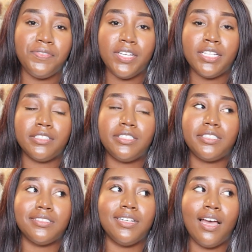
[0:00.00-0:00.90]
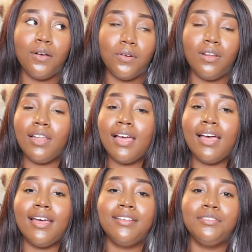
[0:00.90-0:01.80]
events, not gonna
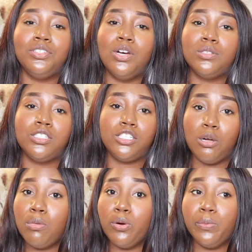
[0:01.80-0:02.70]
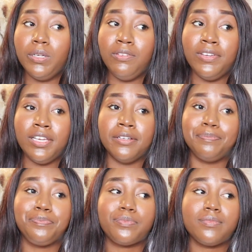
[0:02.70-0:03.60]
lie, you know, it's a showboat
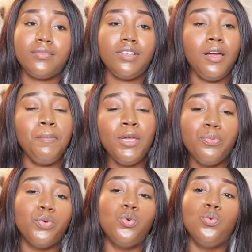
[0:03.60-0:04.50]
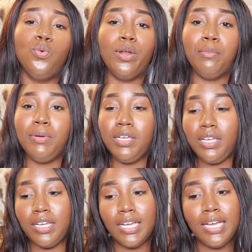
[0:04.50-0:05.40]
event. People who want to
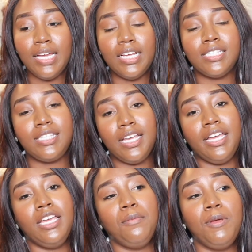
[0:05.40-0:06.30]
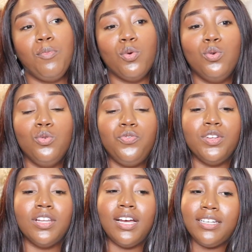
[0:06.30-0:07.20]
be seen, people who
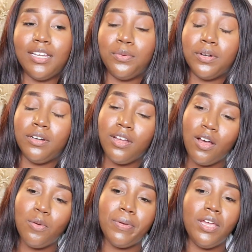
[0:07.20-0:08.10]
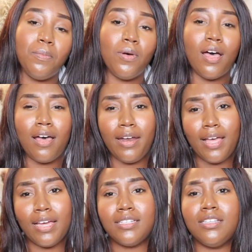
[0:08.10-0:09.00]
feel like they want to know people, all
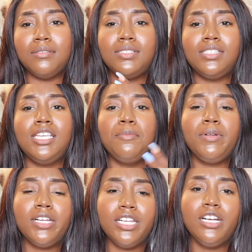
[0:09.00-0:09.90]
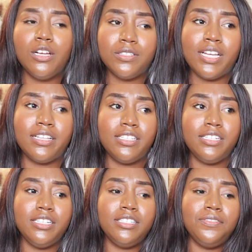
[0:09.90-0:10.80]
that kind of stuff typically goes out
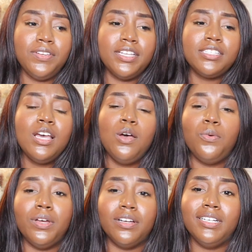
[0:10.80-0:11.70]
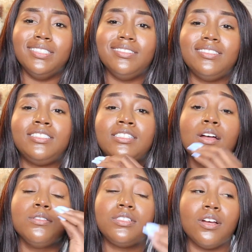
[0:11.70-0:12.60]
to these events. Well, in
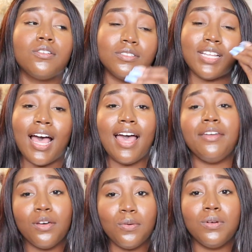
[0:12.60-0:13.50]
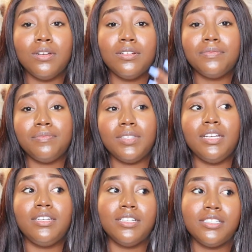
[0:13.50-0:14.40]
certain circles I know of
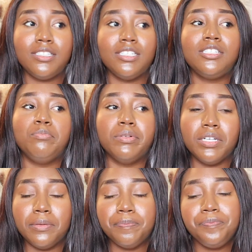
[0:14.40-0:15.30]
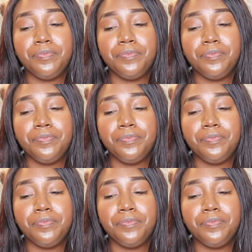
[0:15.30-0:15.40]
that does this, but